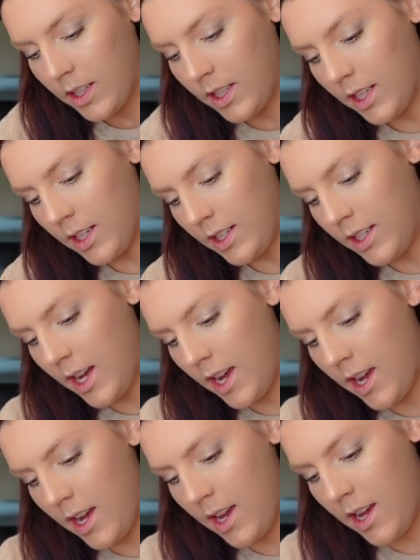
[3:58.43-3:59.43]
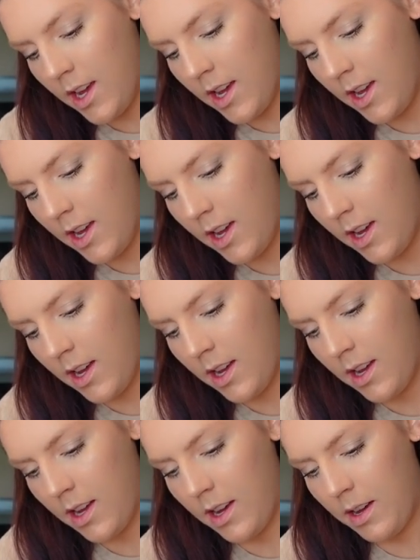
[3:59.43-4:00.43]
today
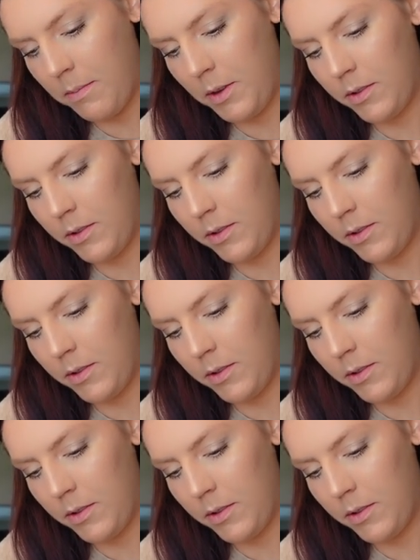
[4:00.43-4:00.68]
I'm